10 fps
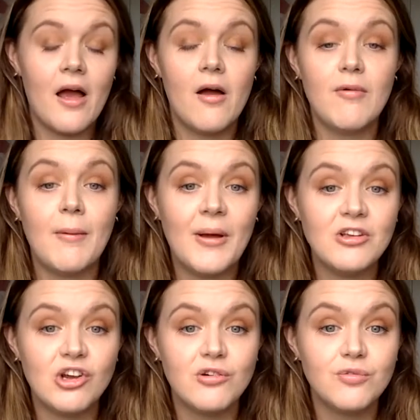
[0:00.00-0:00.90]
around my
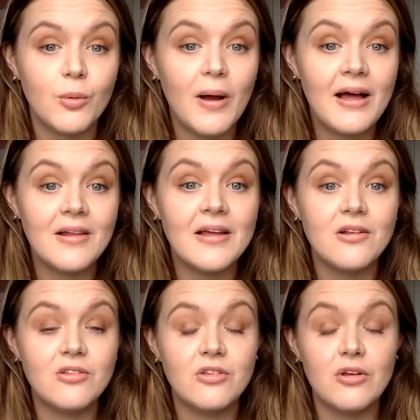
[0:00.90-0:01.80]
channel for a while,
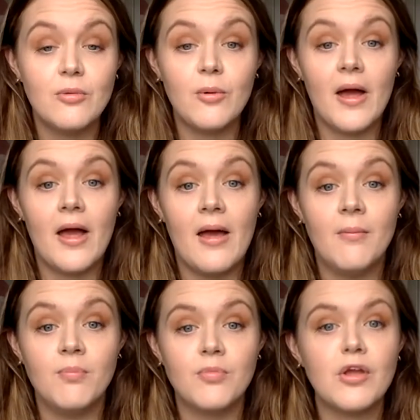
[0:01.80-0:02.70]
it'll do
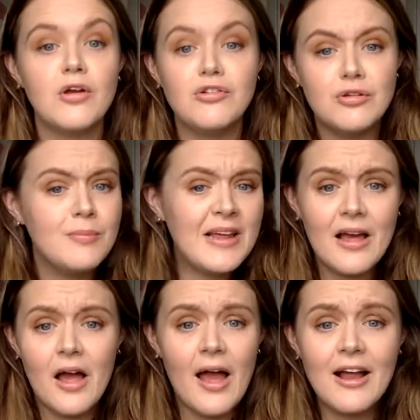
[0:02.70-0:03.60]
um, do
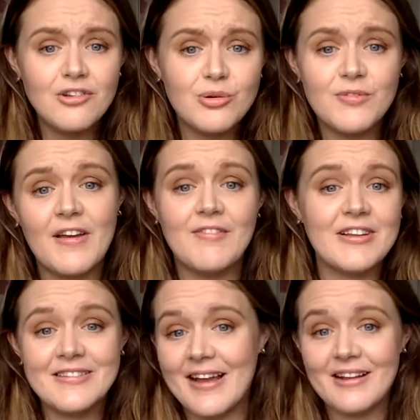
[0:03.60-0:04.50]
me and you a favour
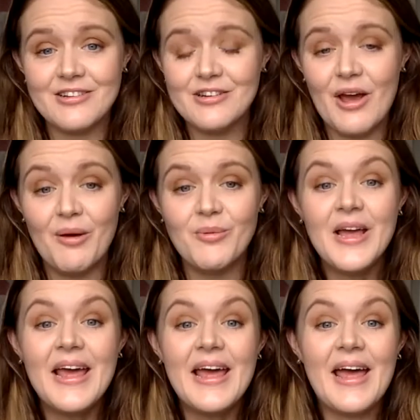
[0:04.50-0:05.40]
to get to know
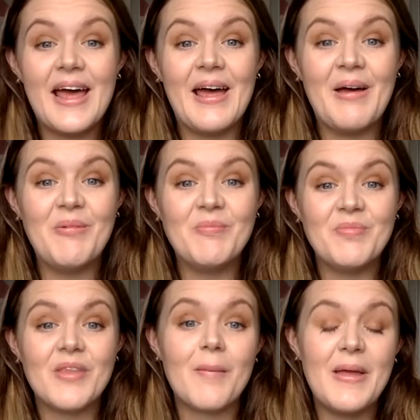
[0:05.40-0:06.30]

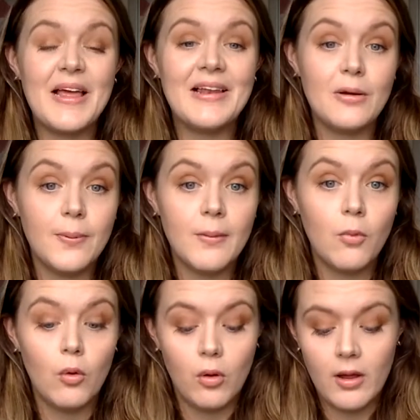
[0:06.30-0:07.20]
um, me a little bit
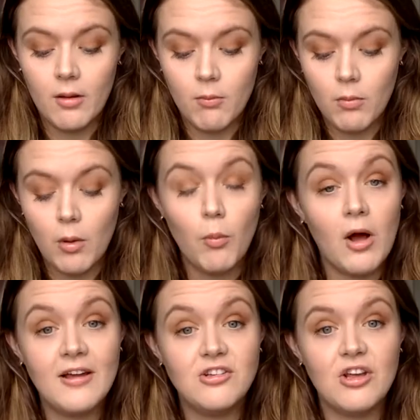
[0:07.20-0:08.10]
more um, and
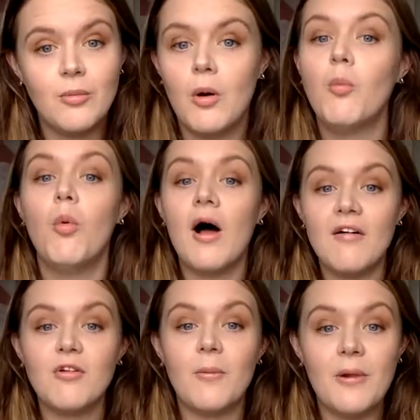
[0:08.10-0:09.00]
what I do and what
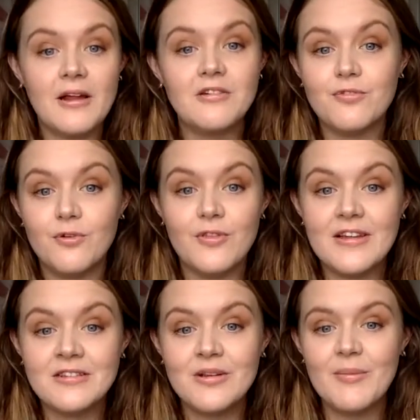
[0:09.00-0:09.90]
I've got planned for
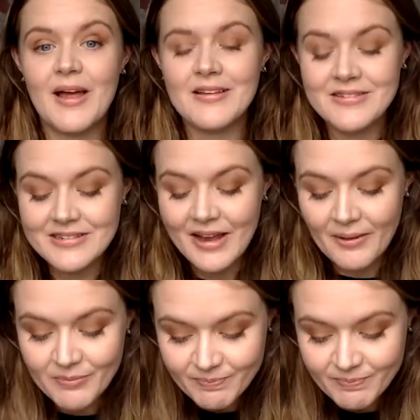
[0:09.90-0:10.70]
this summer. So